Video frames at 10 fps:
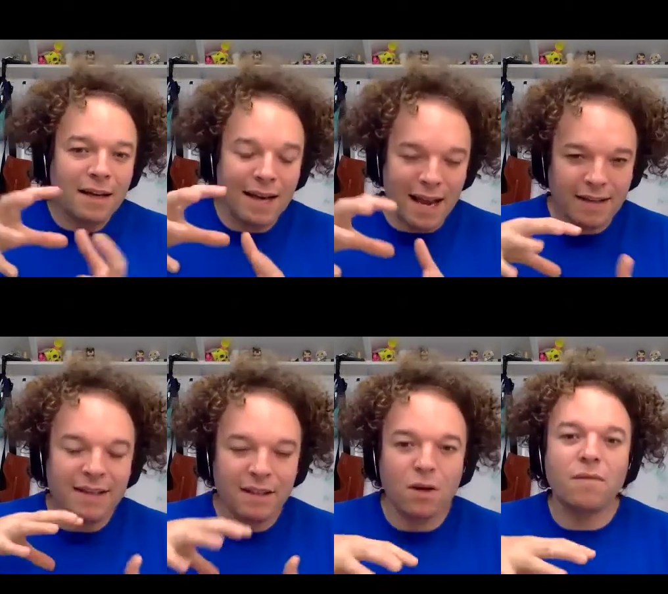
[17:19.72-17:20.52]

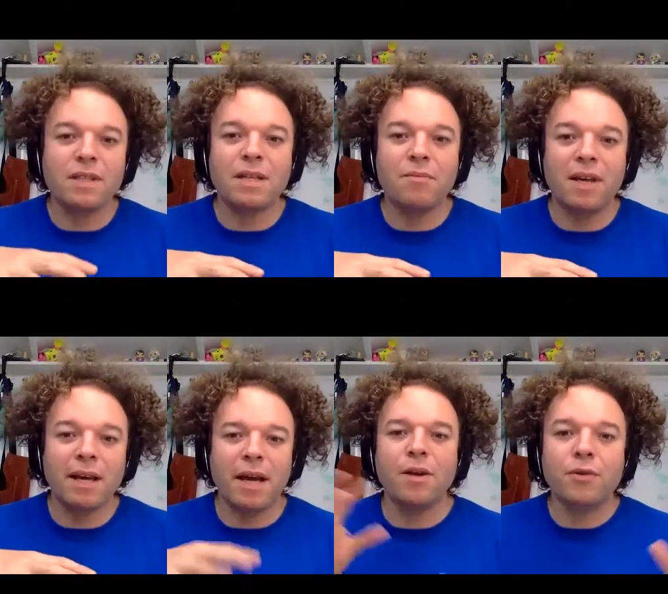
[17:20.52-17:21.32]
connected over
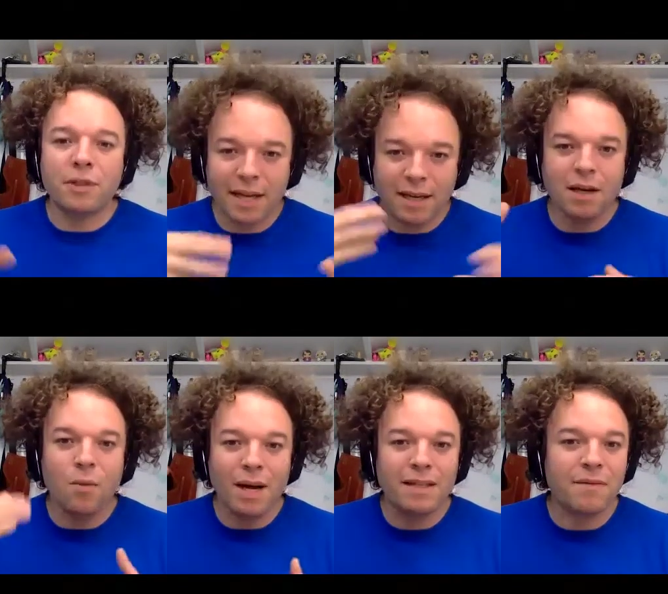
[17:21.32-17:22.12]
something and all taking
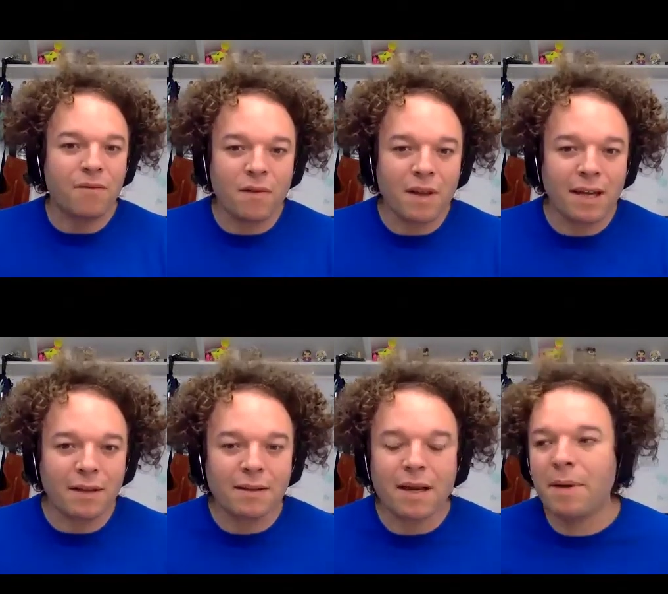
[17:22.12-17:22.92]
away different things.